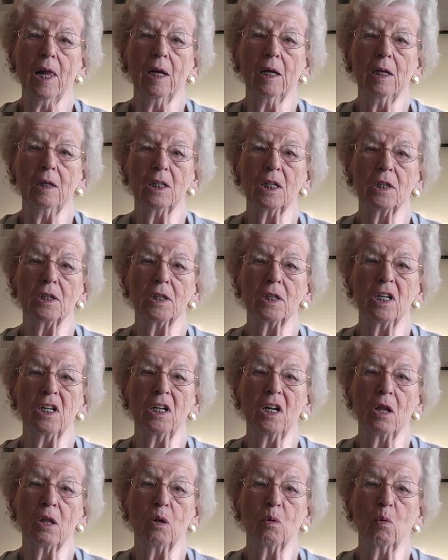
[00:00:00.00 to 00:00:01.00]
just
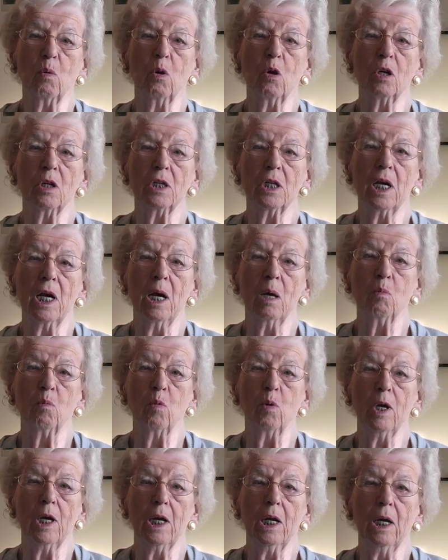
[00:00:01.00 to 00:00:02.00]
another wartime
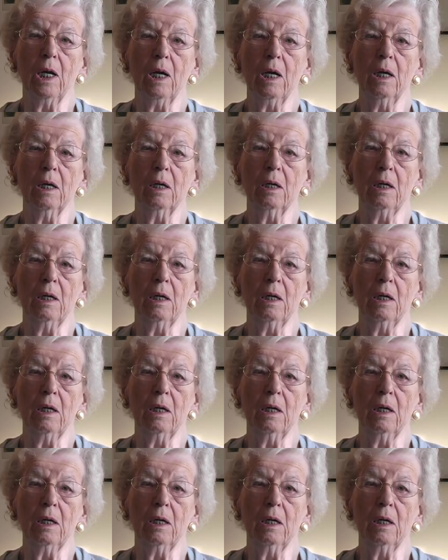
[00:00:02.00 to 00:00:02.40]
waiting, it'll